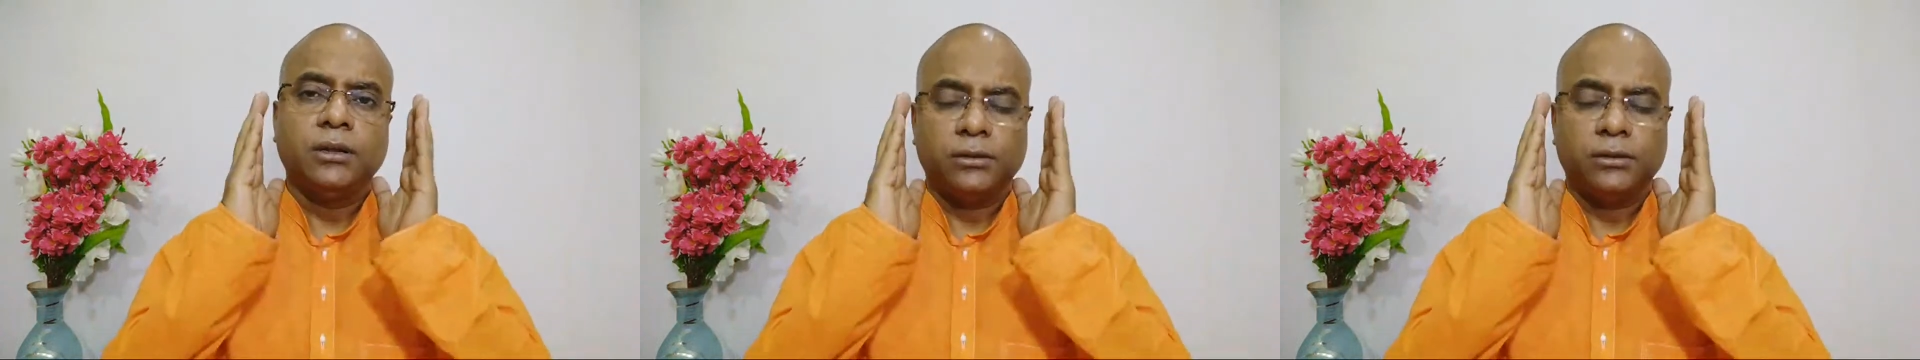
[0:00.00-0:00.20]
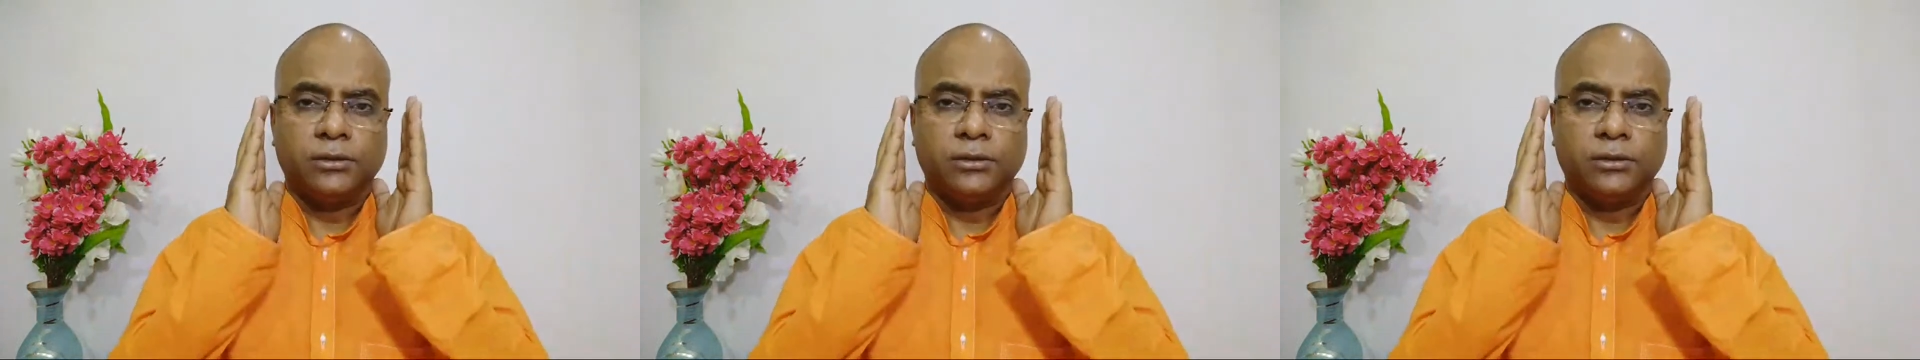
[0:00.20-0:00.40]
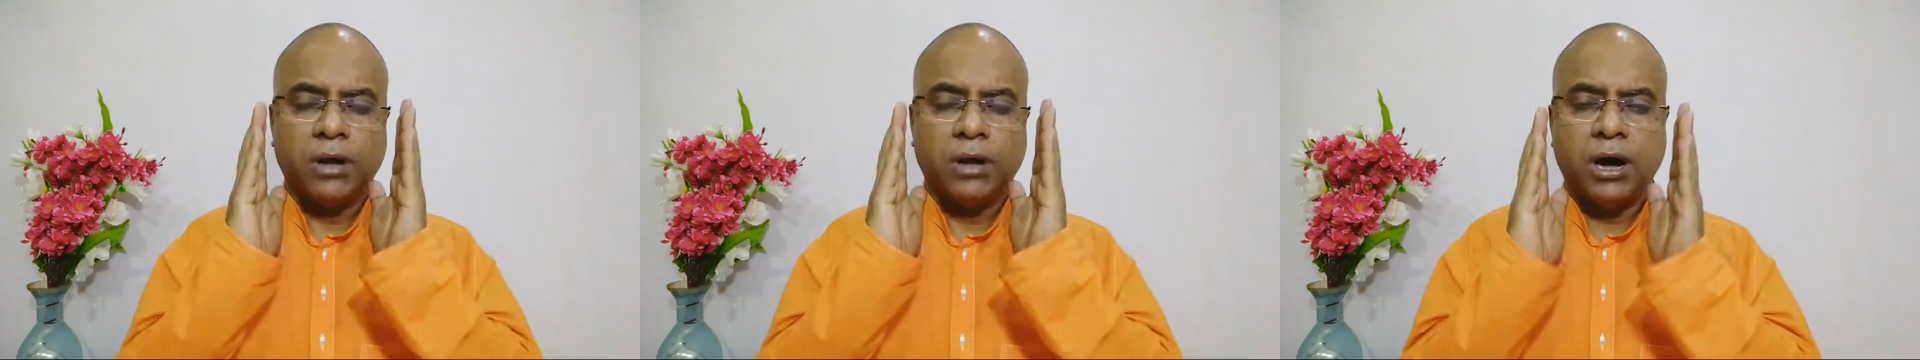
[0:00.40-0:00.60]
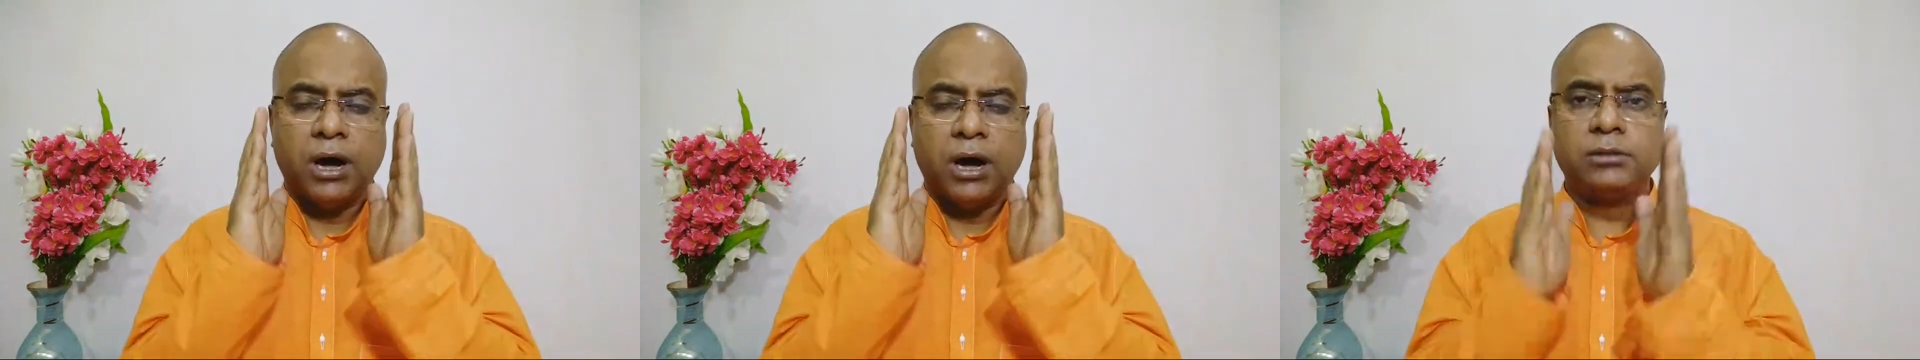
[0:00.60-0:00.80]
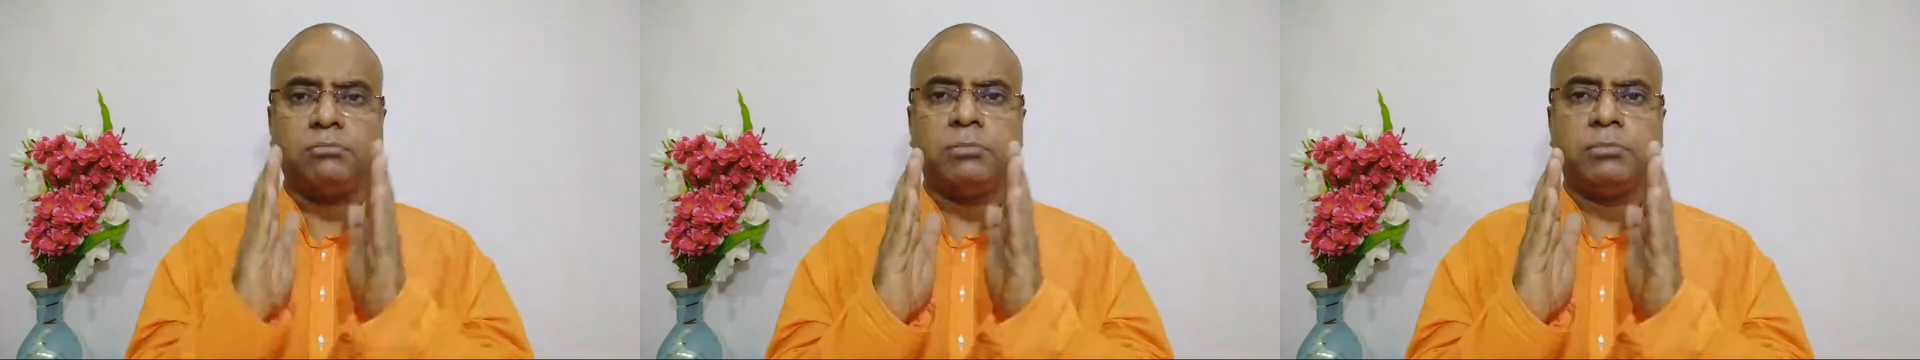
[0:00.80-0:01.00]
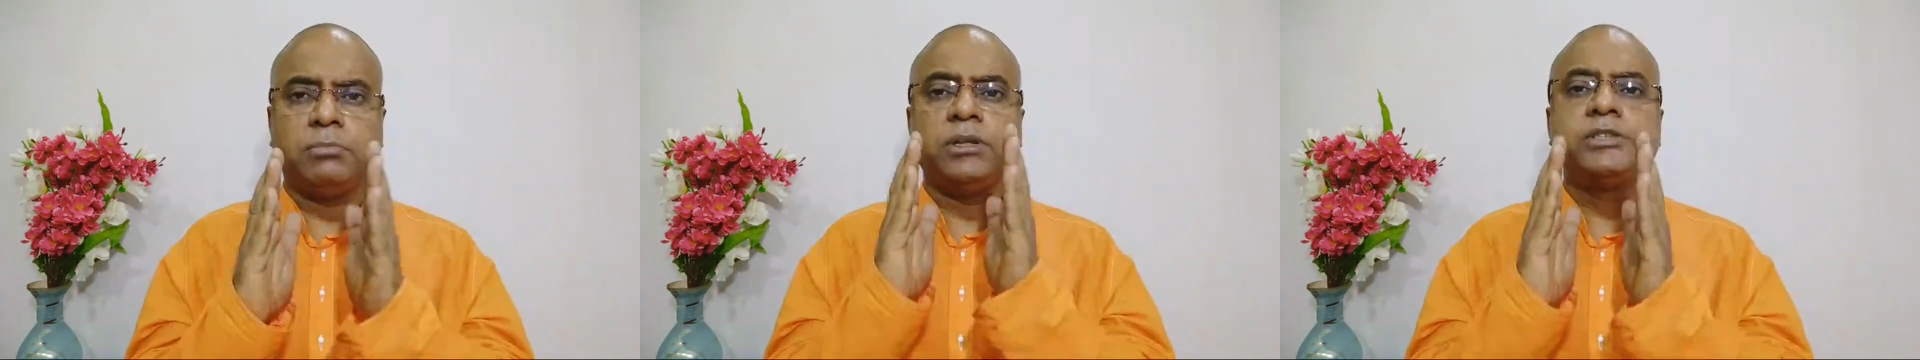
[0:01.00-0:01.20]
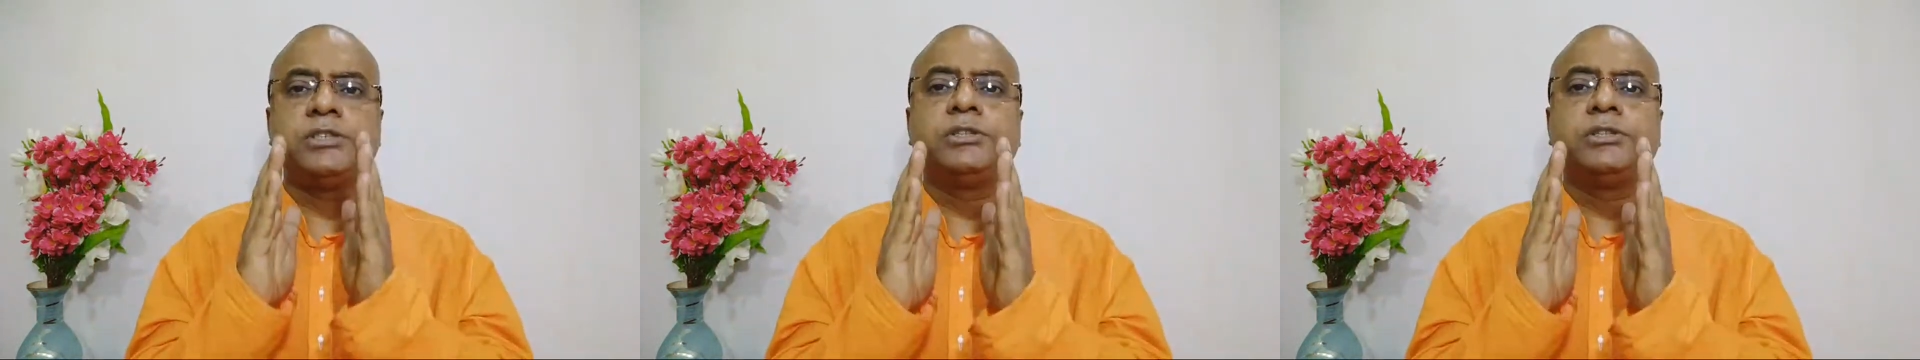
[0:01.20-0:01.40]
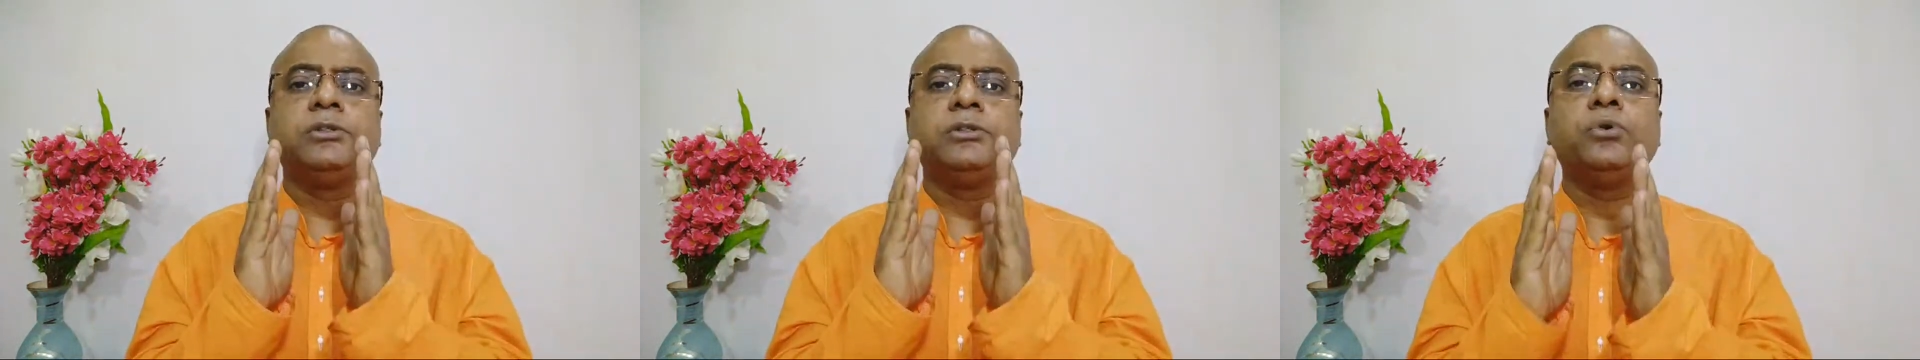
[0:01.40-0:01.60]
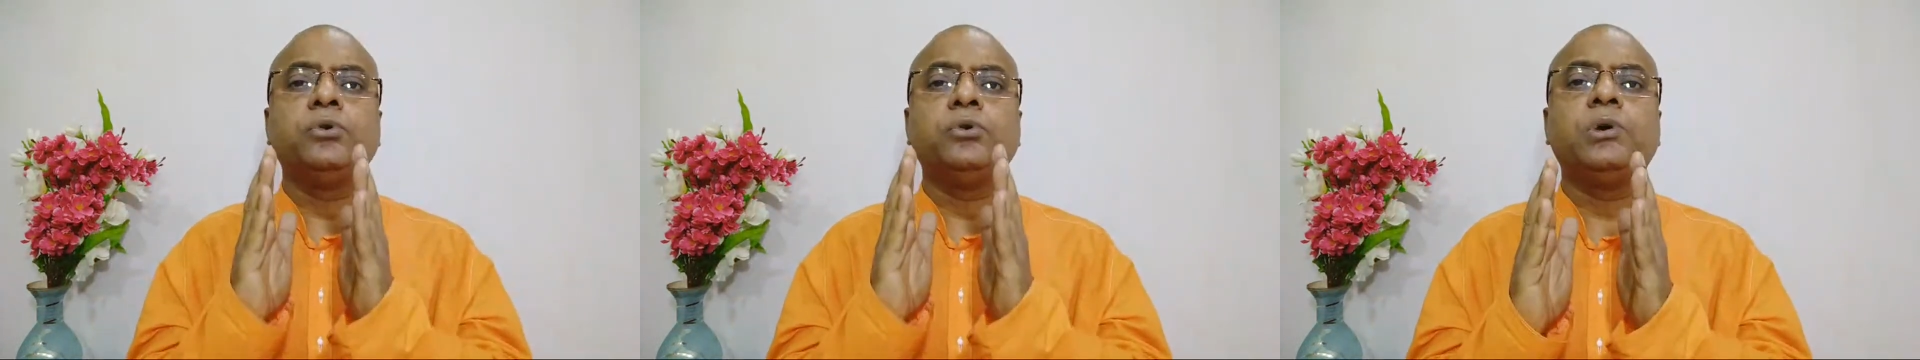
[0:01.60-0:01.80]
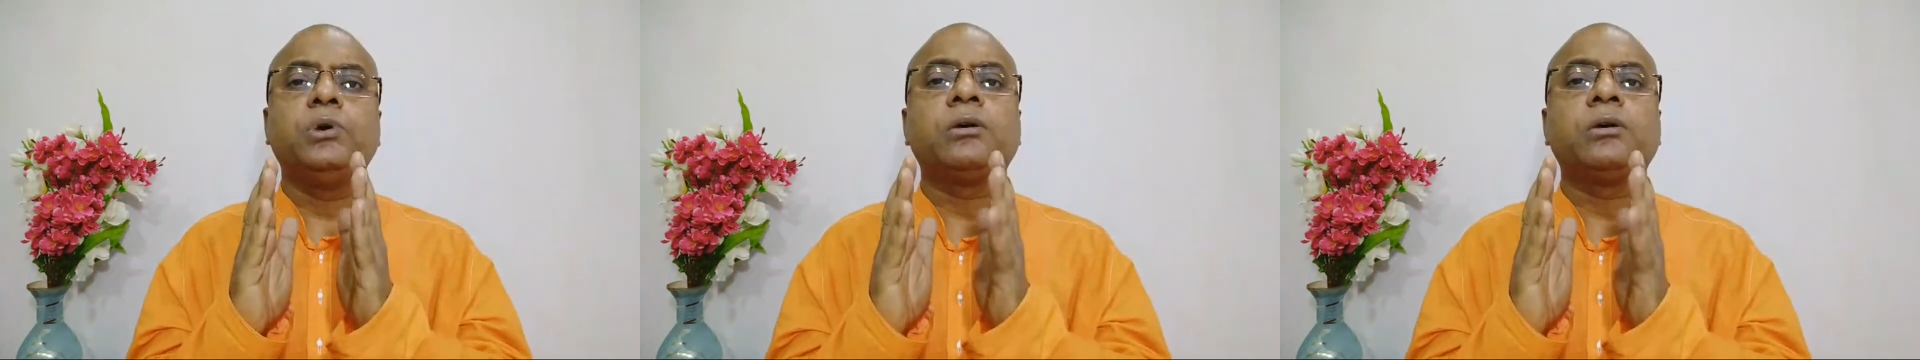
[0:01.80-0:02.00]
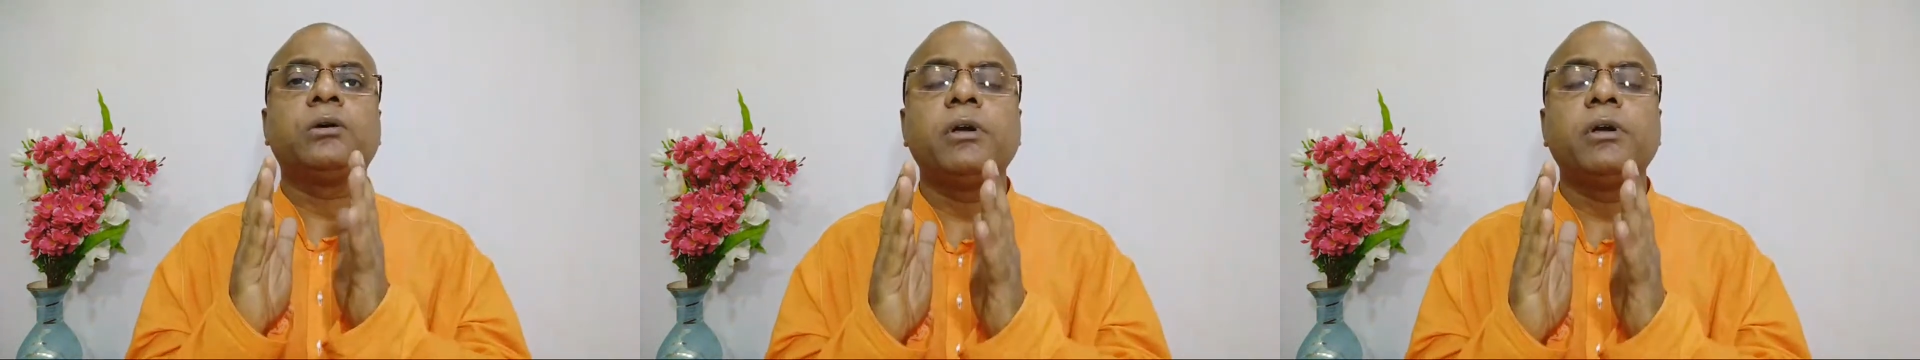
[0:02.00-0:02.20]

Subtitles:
the Atman is the knower of